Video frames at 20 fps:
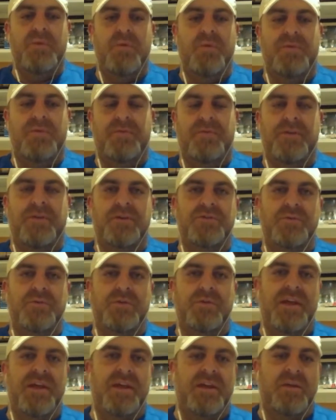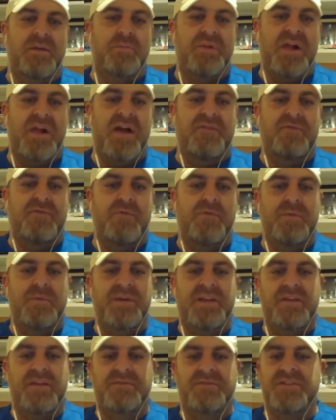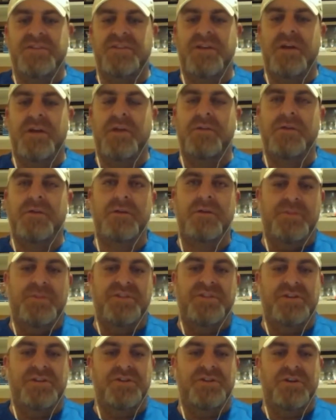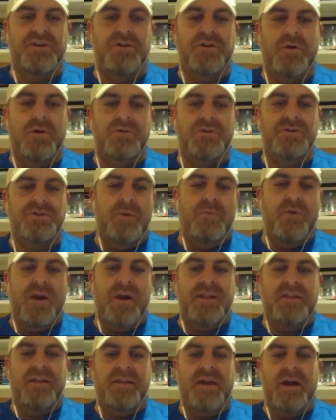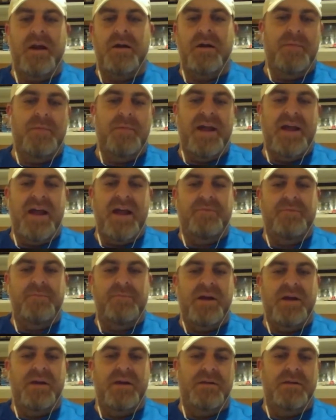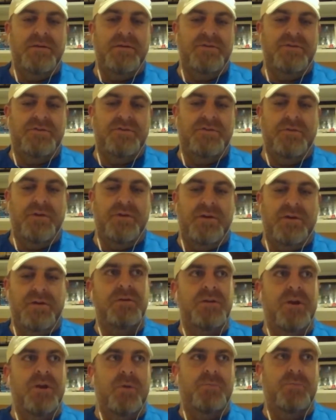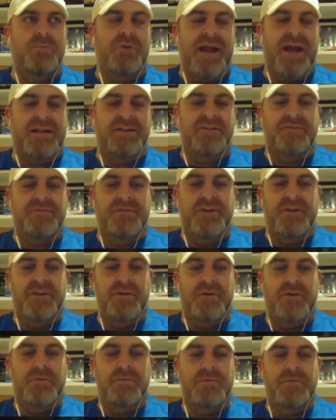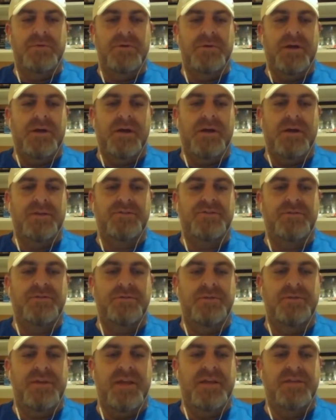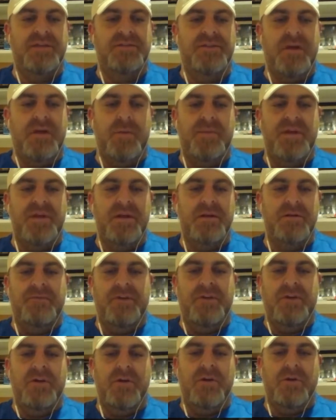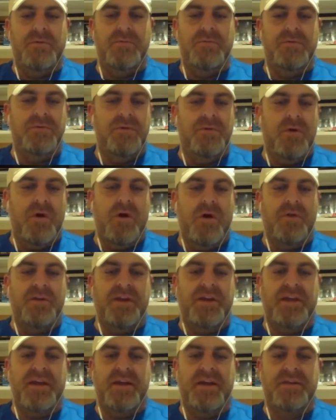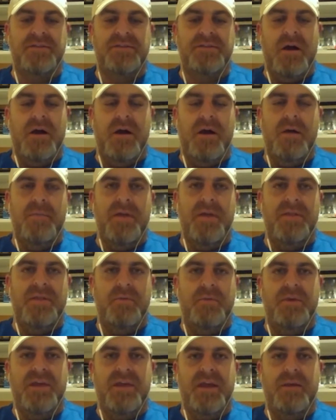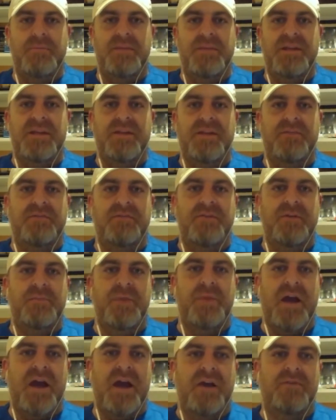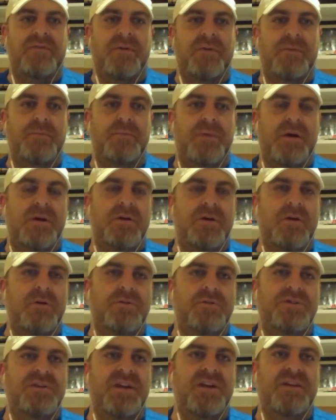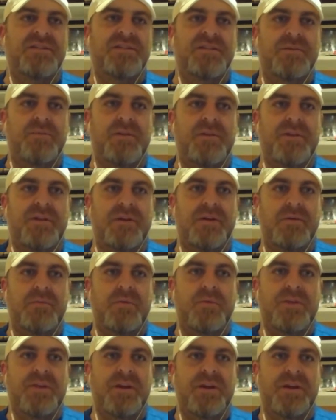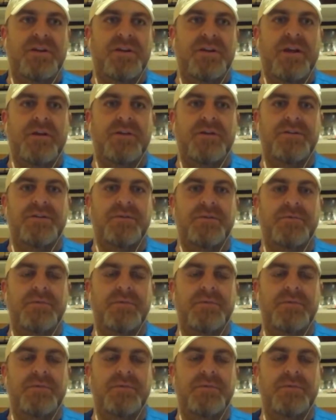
with the virtual kicking platform, it gives us another position coach right there. I have my student, you know, practice video uh, kids come in, video all the kicks, um, and then we get immediate feedback from uh, Coach Desi within within a day or two.